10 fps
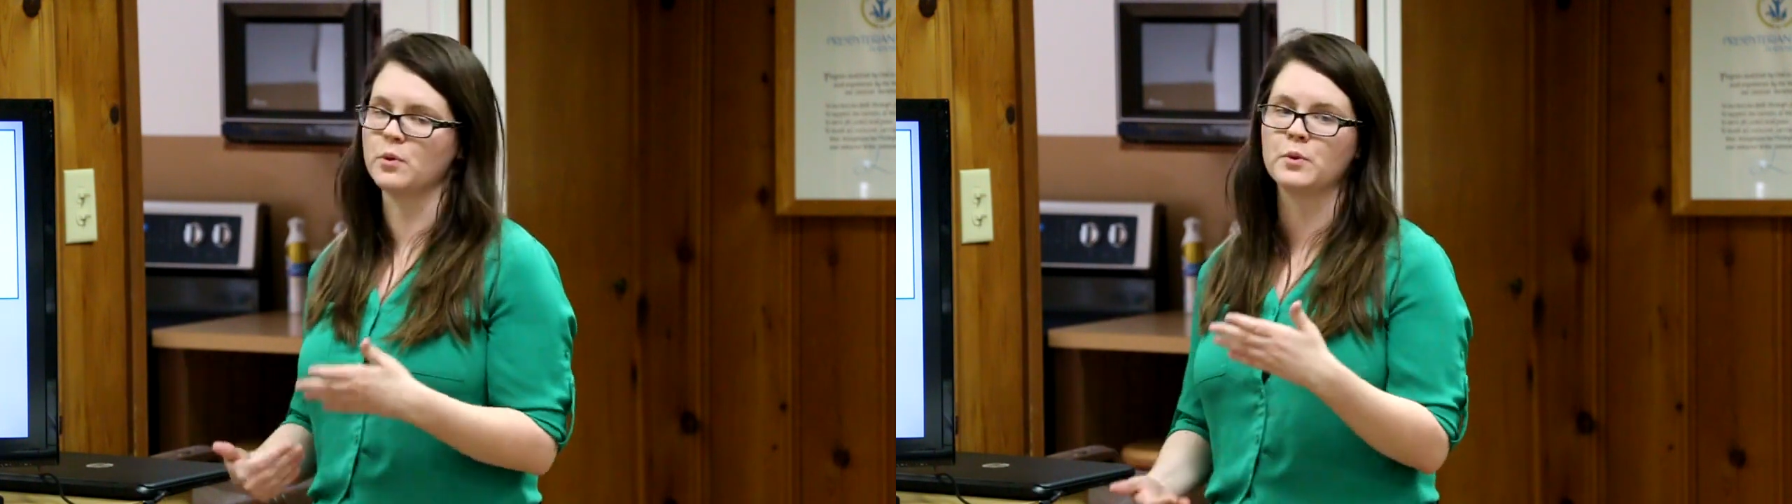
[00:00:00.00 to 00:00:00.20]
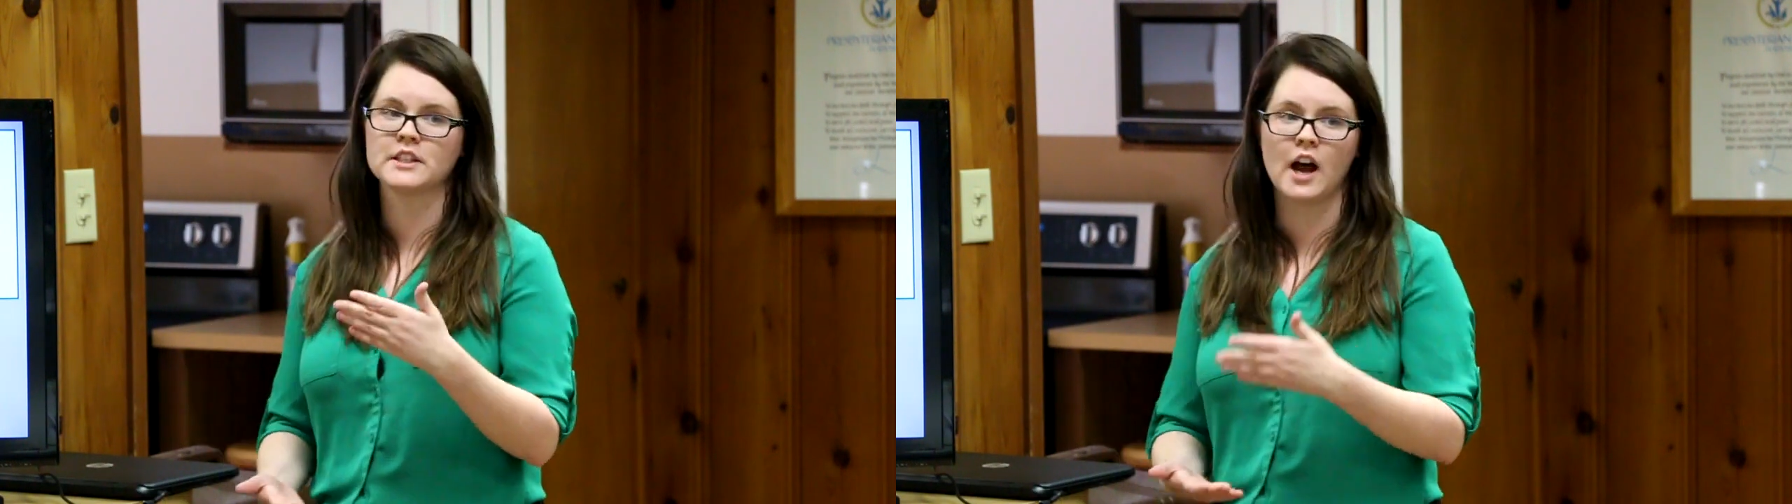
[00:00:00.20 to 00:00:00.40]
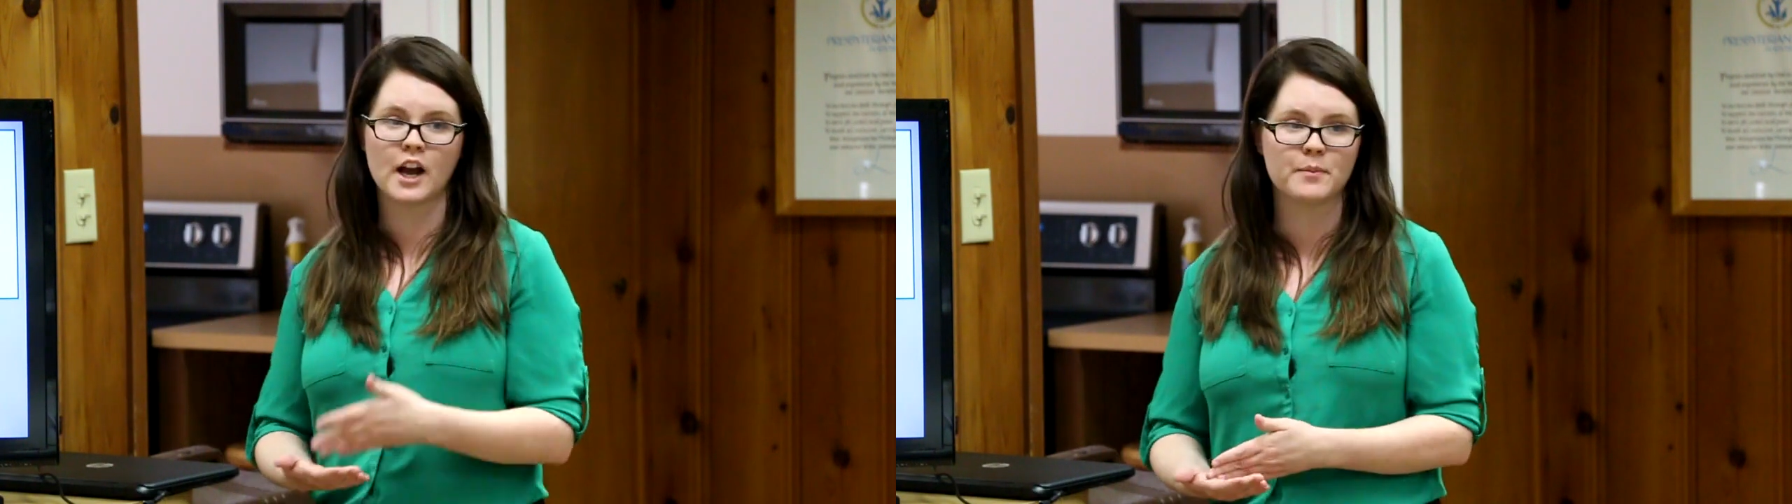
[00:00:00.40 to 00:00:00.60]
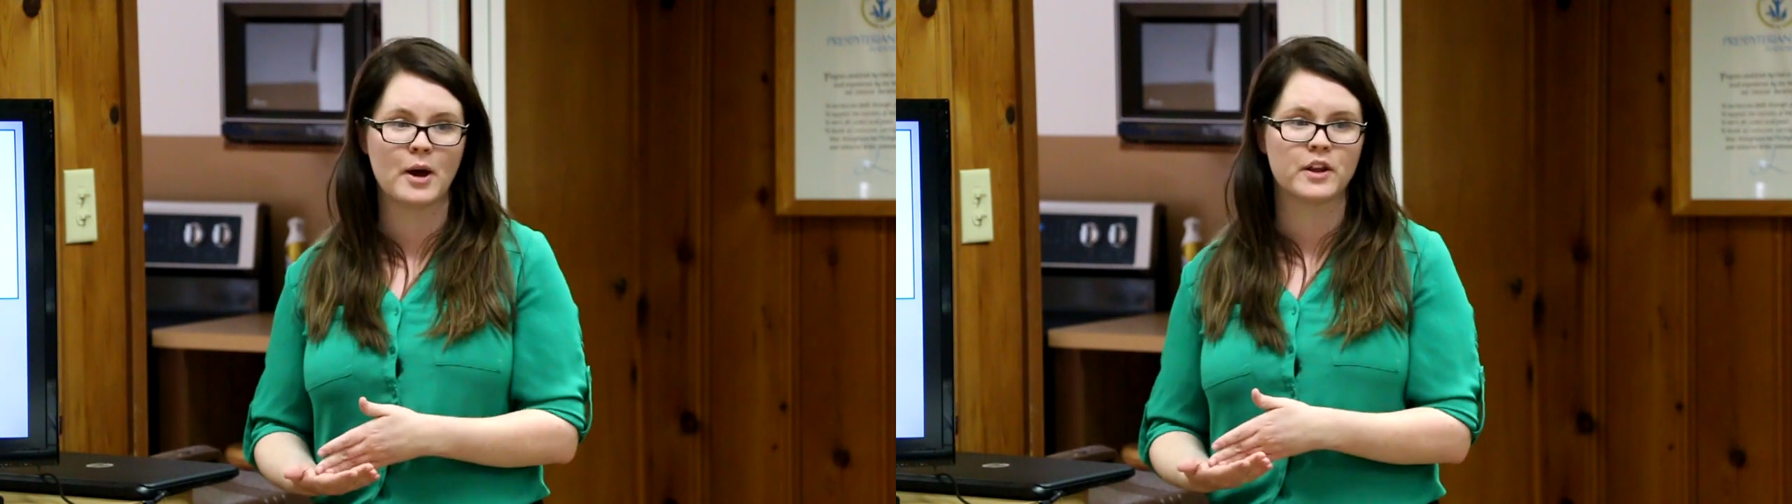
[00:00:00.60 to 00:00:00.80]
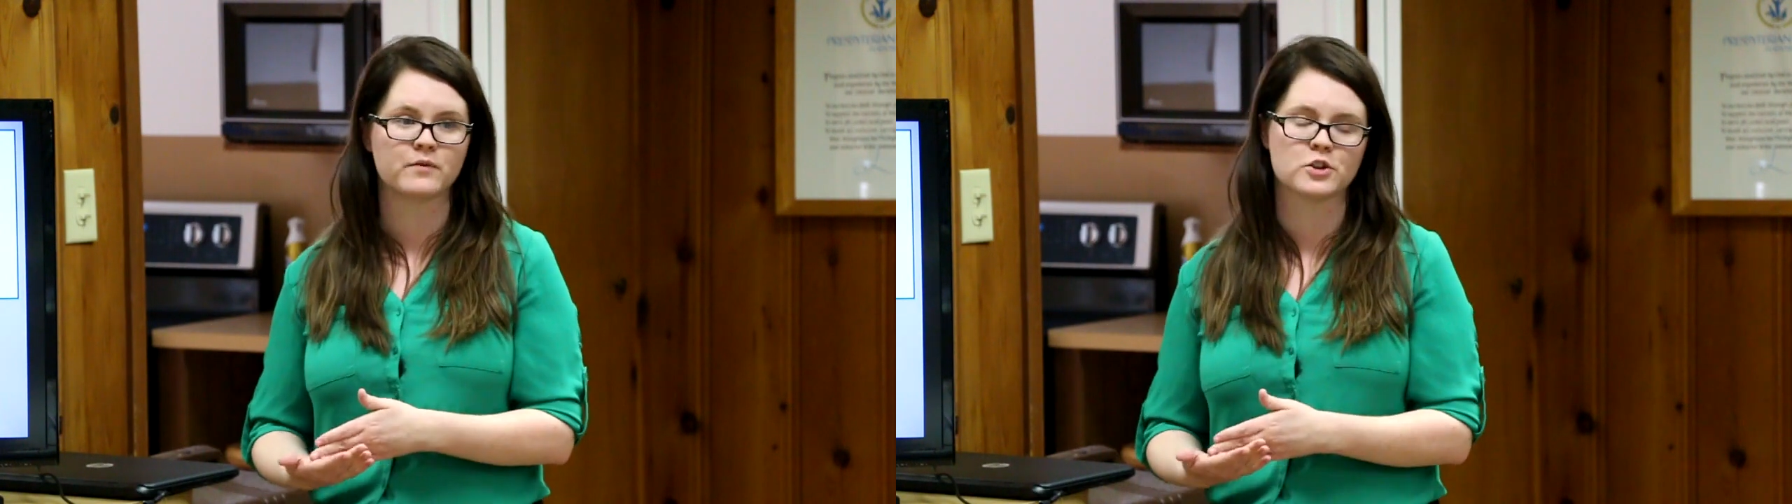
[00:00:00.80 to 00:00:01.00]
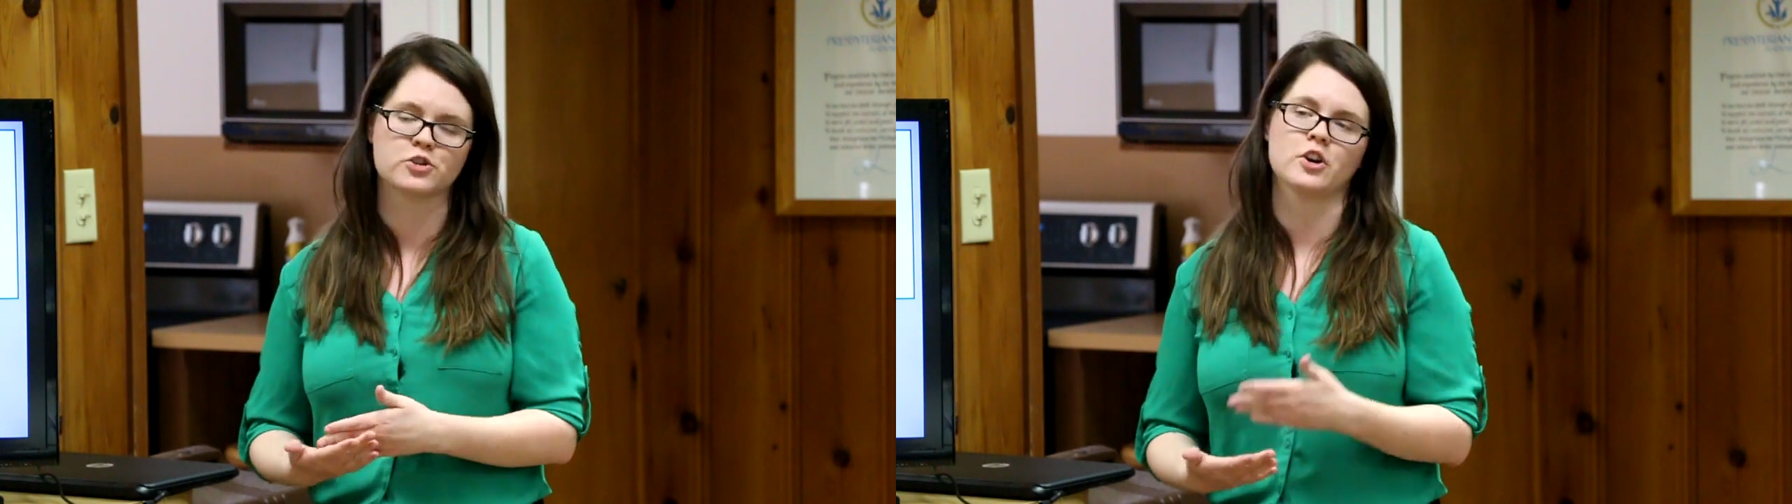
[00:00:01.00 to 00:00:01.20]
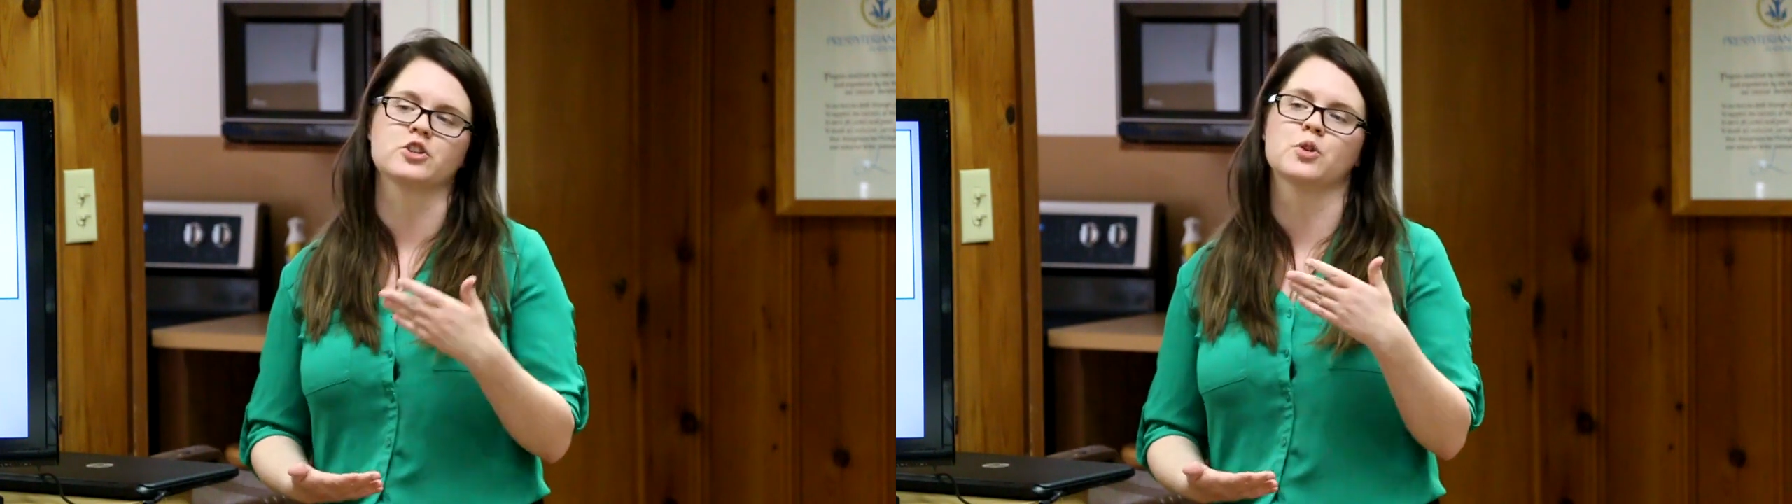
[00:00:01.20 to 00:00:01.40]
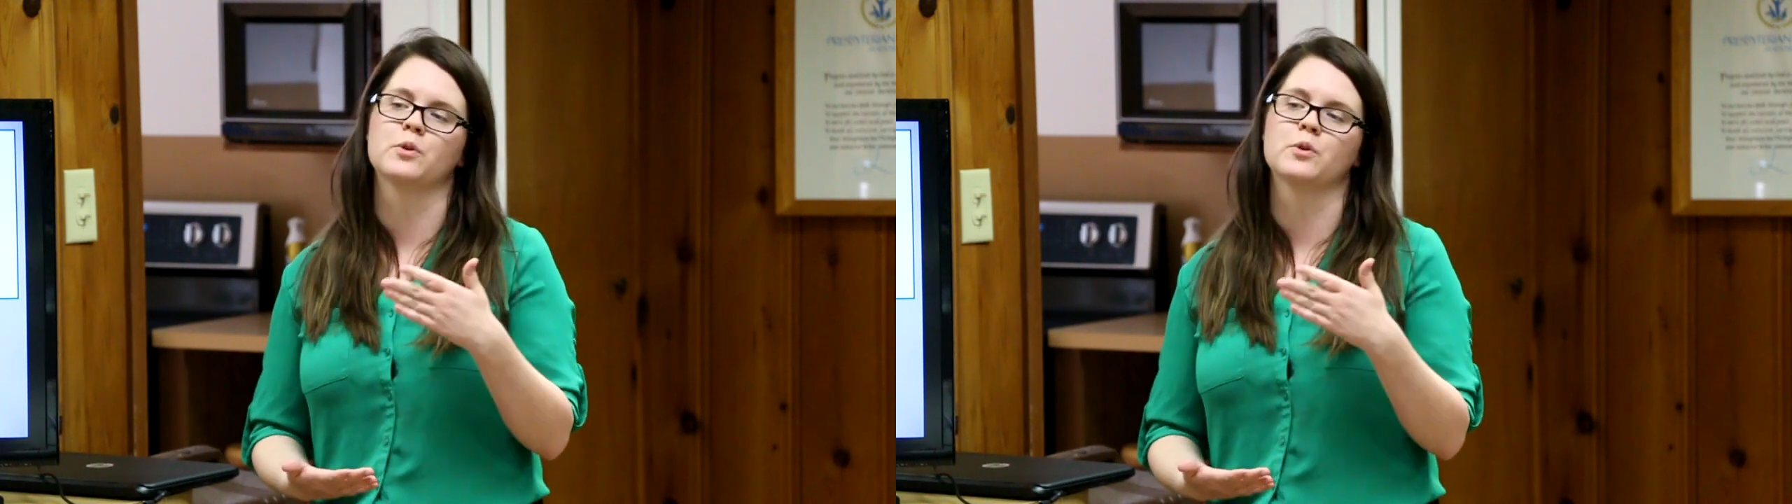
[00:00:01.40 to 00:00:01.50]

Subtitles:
When we talk about infrastructure,